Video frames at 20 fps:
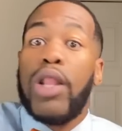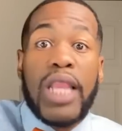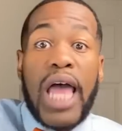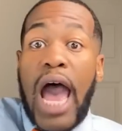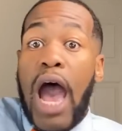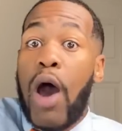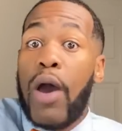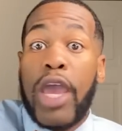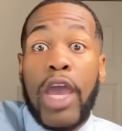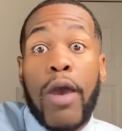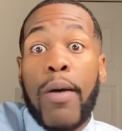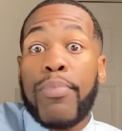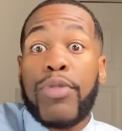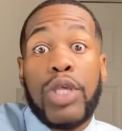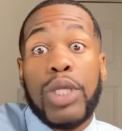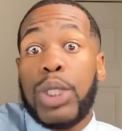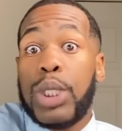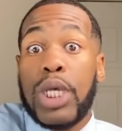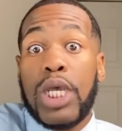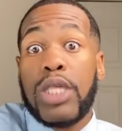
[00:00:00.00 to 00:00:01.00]
allow him to
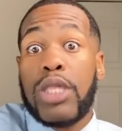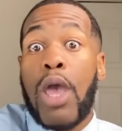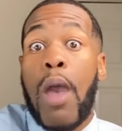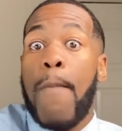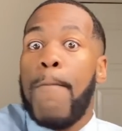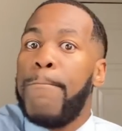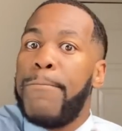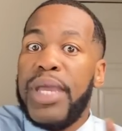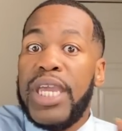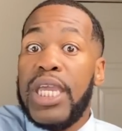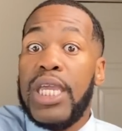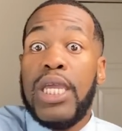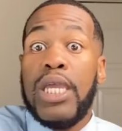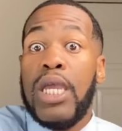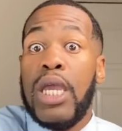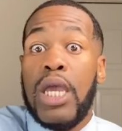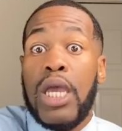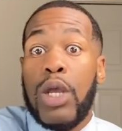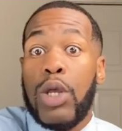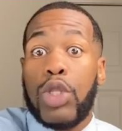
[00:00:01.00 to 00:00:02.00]
just be
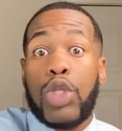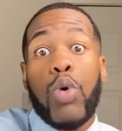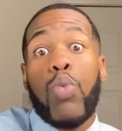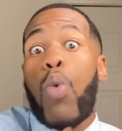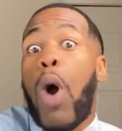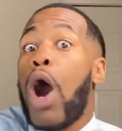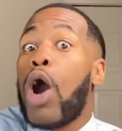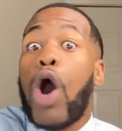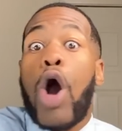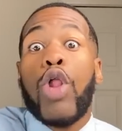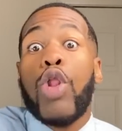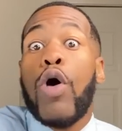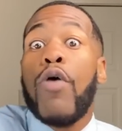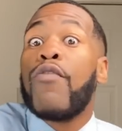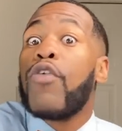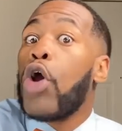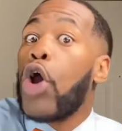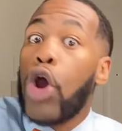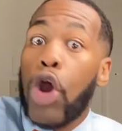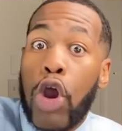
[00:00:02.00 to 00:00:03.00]
to walk all over
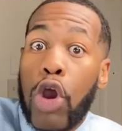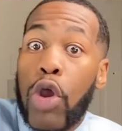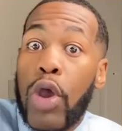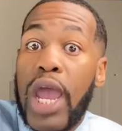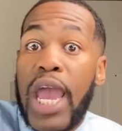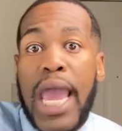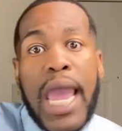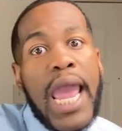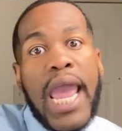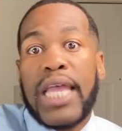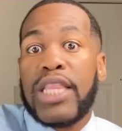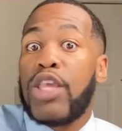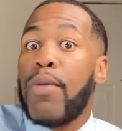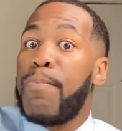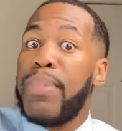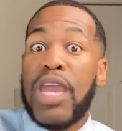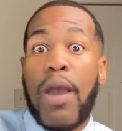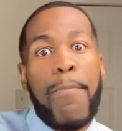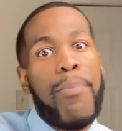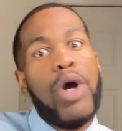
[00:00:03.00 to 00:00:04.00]
her and to
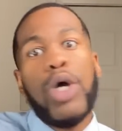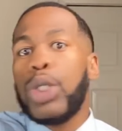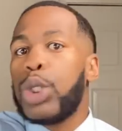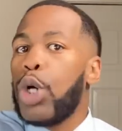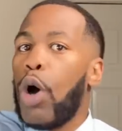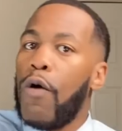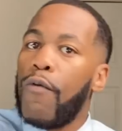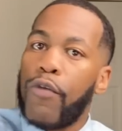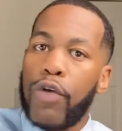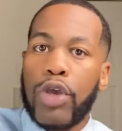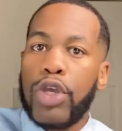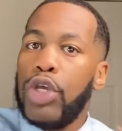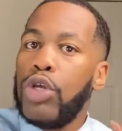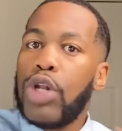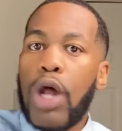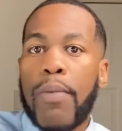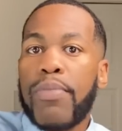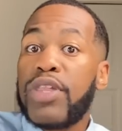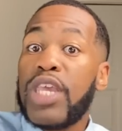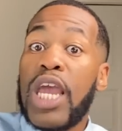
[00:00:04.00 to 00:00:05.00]
be a pushover. You know
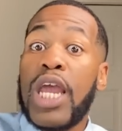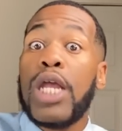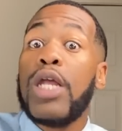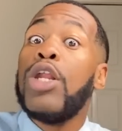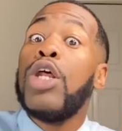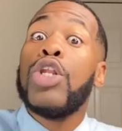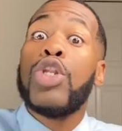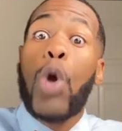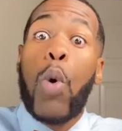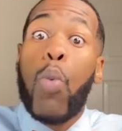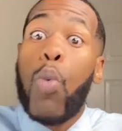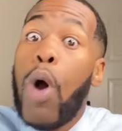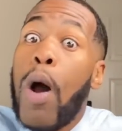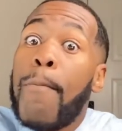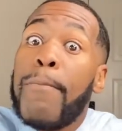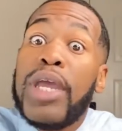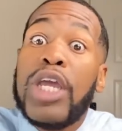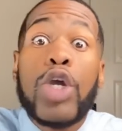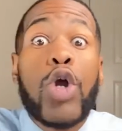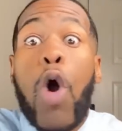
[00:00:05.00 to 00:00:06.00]
what I'm saying? The
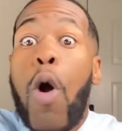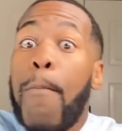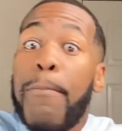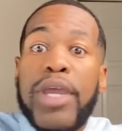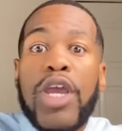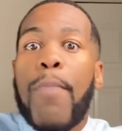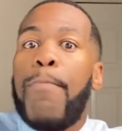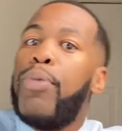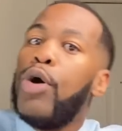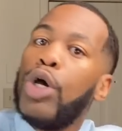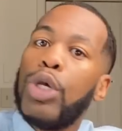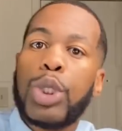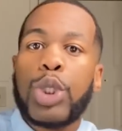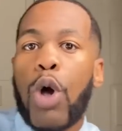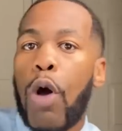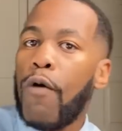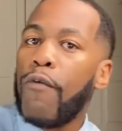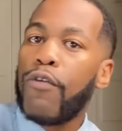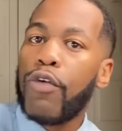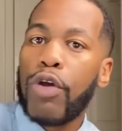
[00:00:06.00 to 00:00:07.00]
woman gonna be a
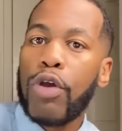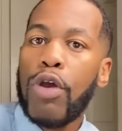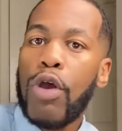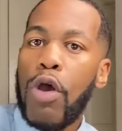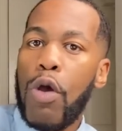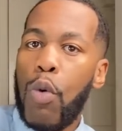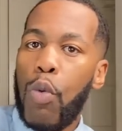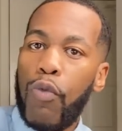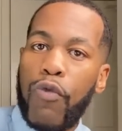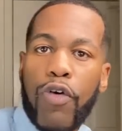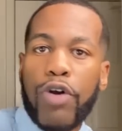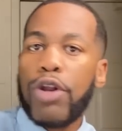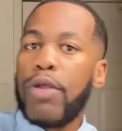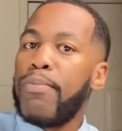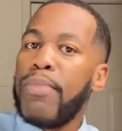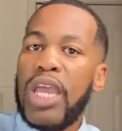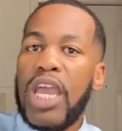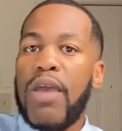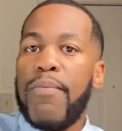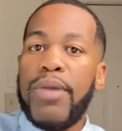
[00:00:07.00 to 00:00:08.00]
pushover for the
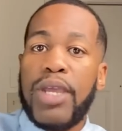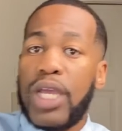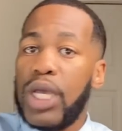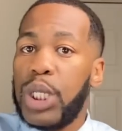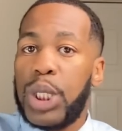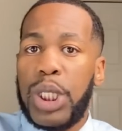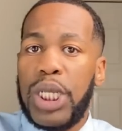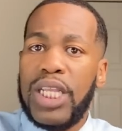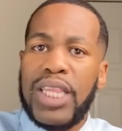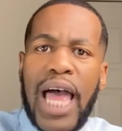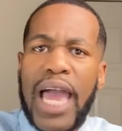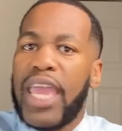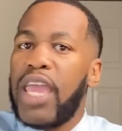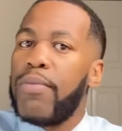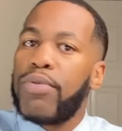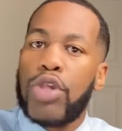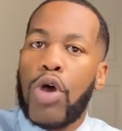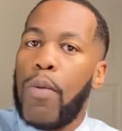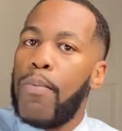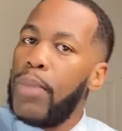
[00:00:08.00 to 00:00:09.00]
man because she like him
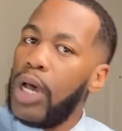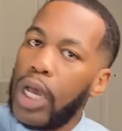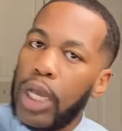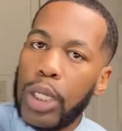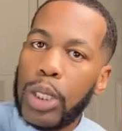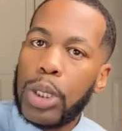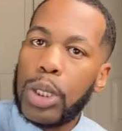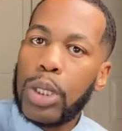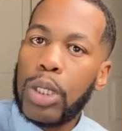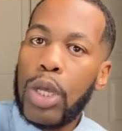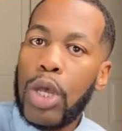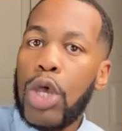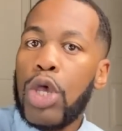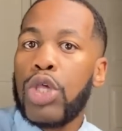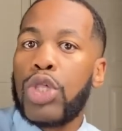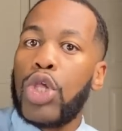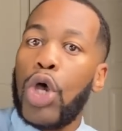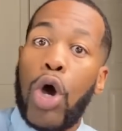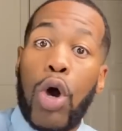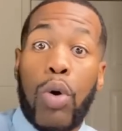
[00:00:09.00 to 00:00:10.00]
so much.
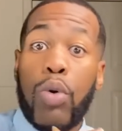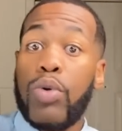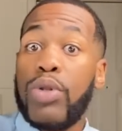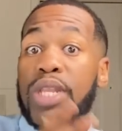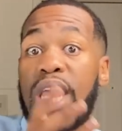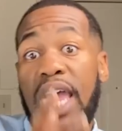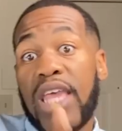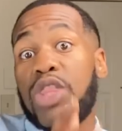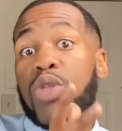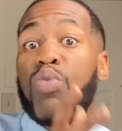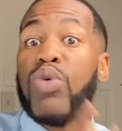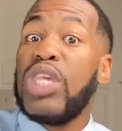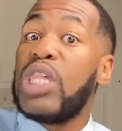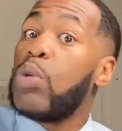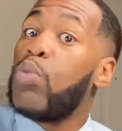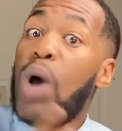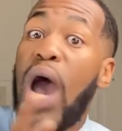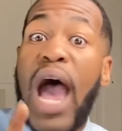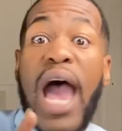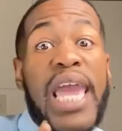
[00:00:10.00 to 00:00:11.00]
So that's the reason
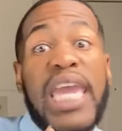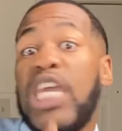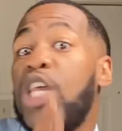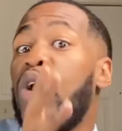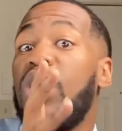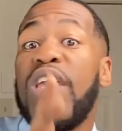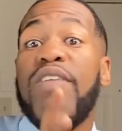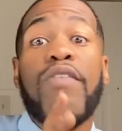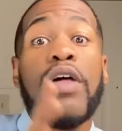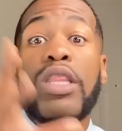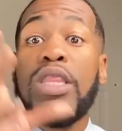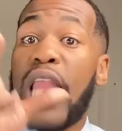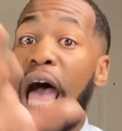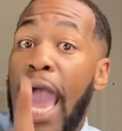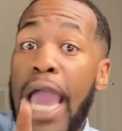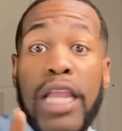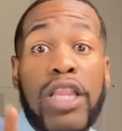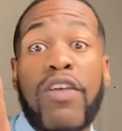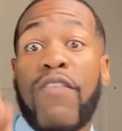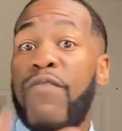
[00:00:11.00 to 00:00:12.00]
why he don't even
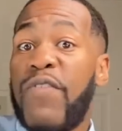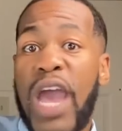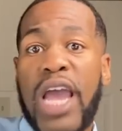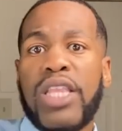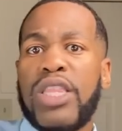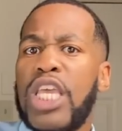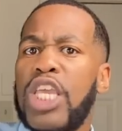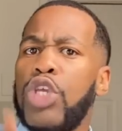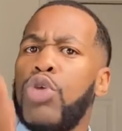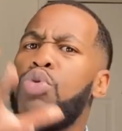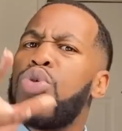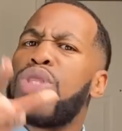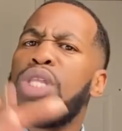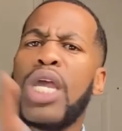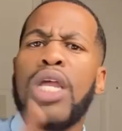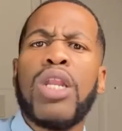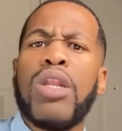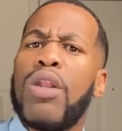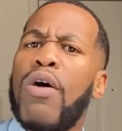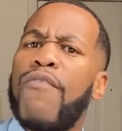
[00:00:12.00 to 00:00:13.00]
like the fact that you
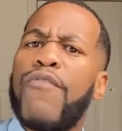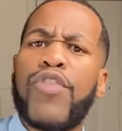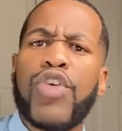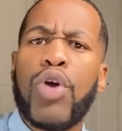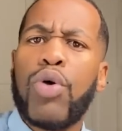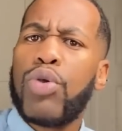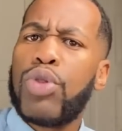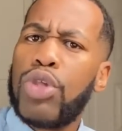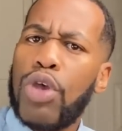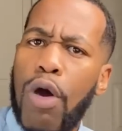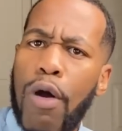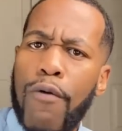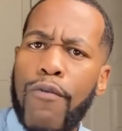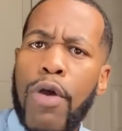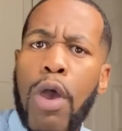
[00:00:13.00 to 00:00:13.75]
standing up for yourself.